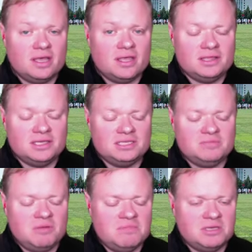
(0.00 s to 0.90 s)
This has
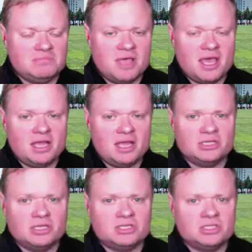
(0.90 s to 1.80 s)
been mismanaged
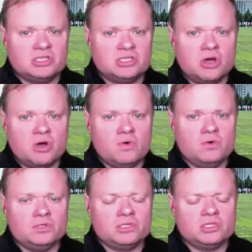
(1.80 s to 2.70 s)

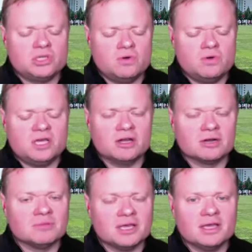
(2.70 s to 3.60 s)
so
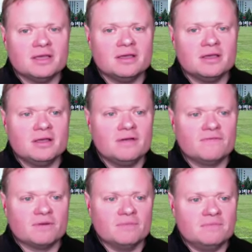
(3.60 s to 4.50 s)
terribly
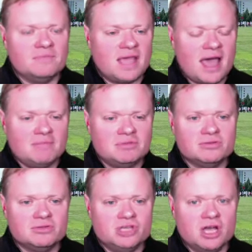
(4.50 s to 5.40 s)
from the
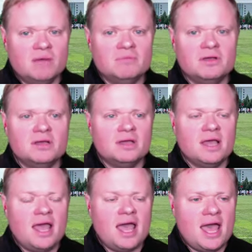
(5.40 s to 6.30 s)
absolute jump.
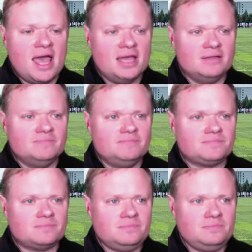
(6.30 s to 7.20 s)
And,
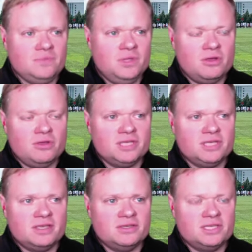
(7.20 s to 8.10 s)
you know, you
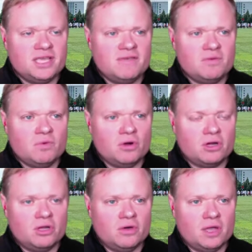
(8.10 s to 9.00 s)
see Kevin
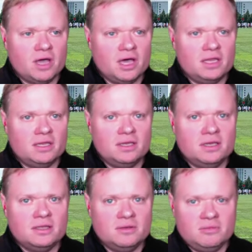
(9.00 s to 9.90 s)
Warren going on,
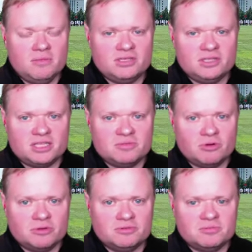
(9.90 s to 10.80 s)
you mentioned that
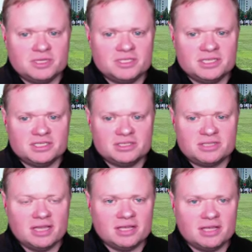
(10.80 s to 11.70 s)
Sports Business
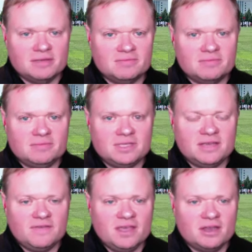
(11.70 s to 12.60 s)
Daily
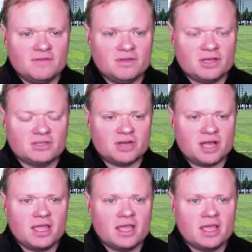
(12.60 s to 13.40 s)
TV interview yesterday,